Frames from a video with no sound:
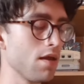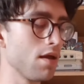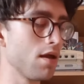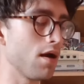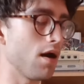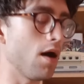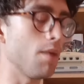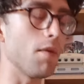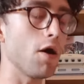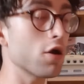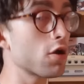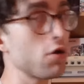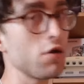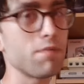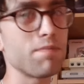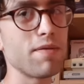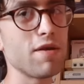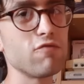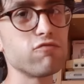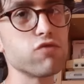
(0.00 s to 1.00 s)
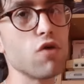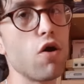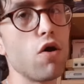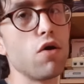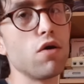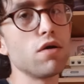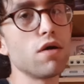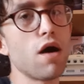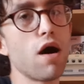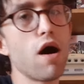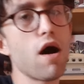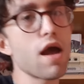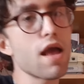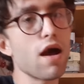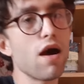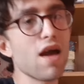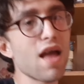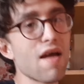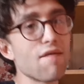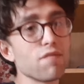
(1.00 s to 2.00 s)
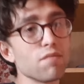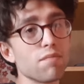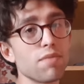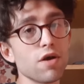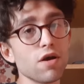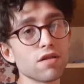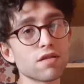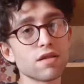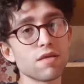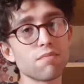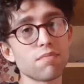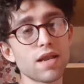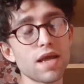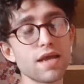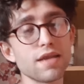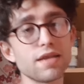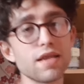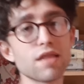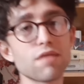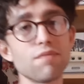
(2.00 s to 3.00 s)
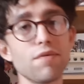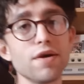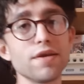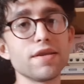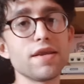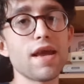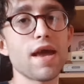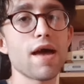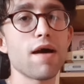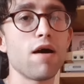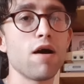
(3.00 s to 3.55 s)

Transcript: I could be wrong. I haven't personally played this one yet.